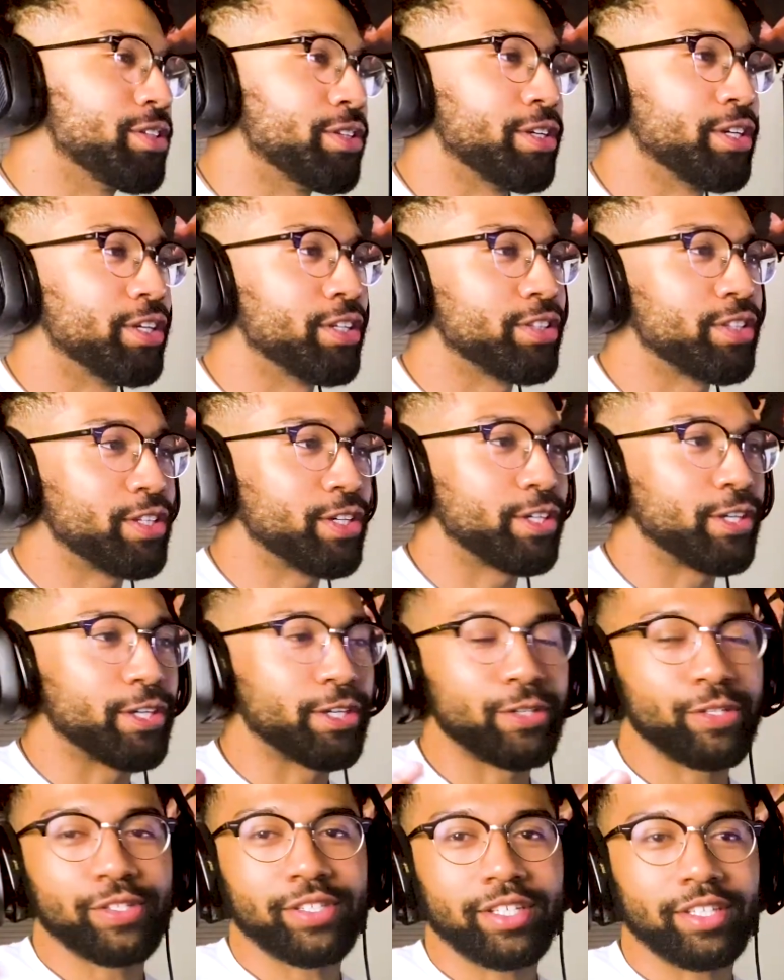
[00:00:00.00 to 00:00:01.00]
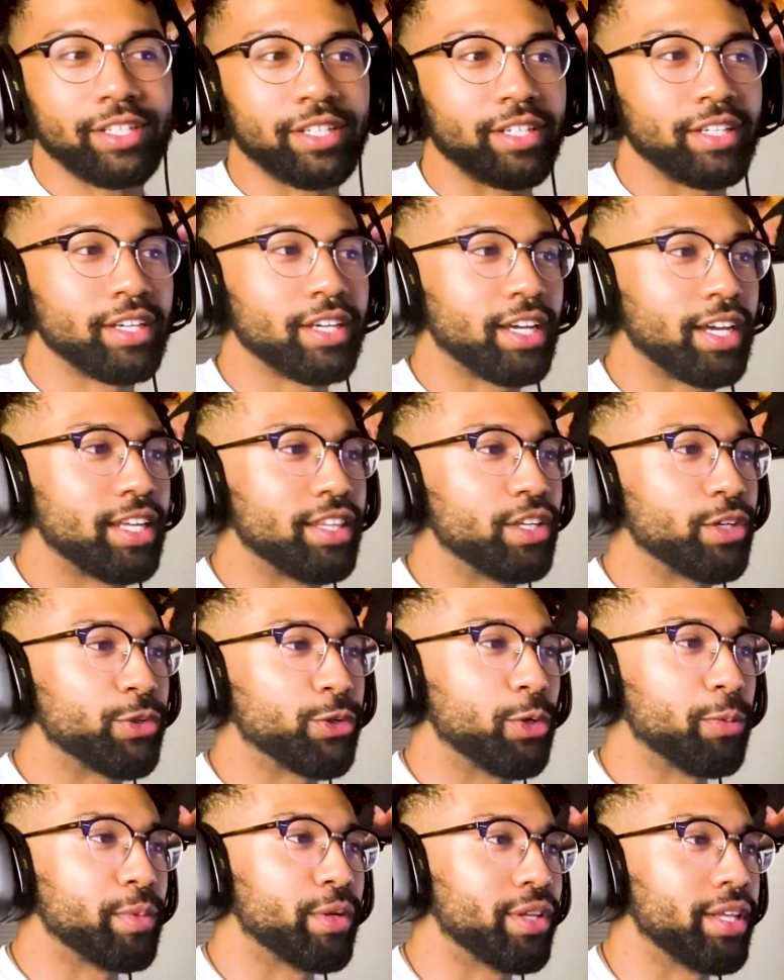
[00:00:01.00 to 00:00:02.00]
to their their girls in the in the
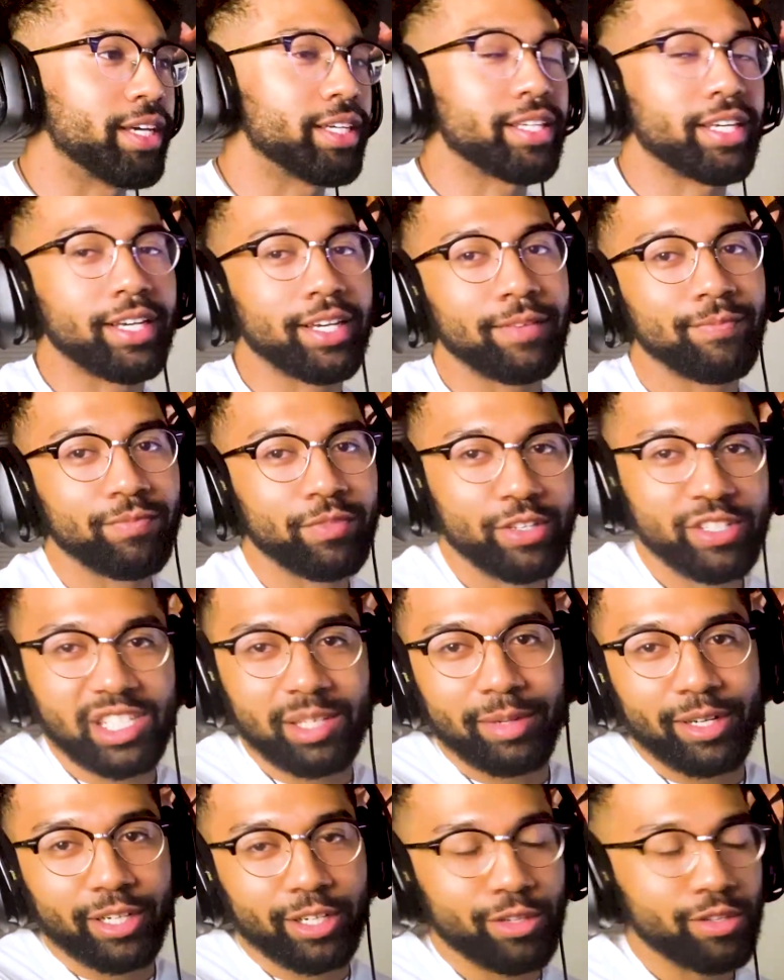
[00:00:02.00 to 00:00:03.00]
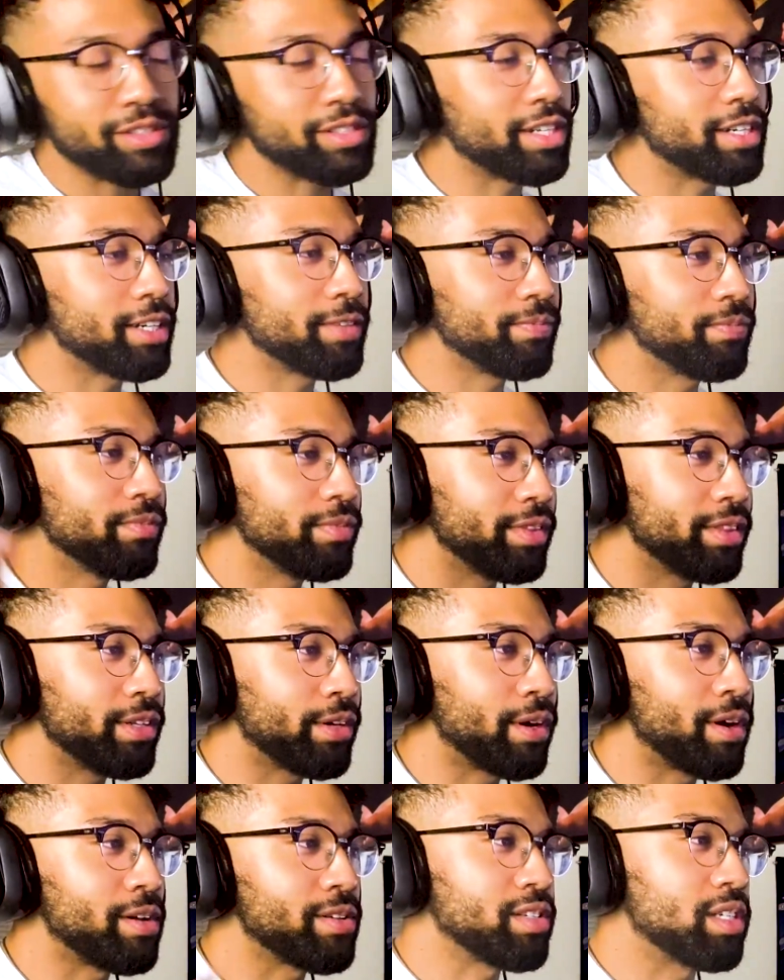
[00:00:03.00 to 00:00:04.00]
group. They're like, "Yeah, you see my girls here?
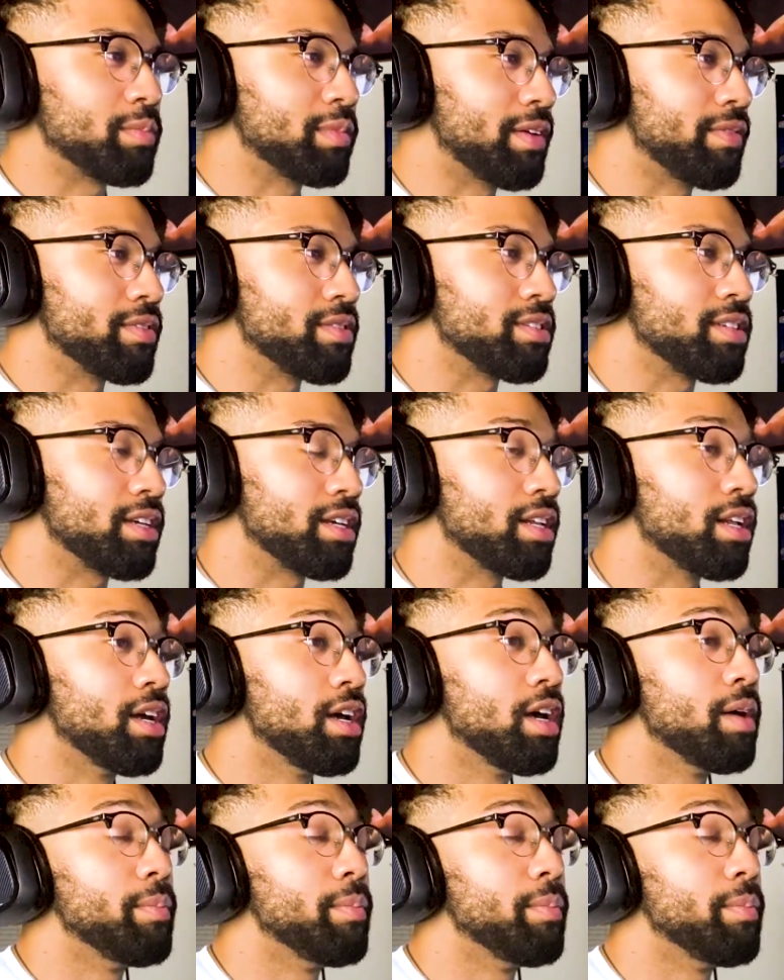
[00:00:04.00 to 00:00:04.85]
They're awesome. Love to see it."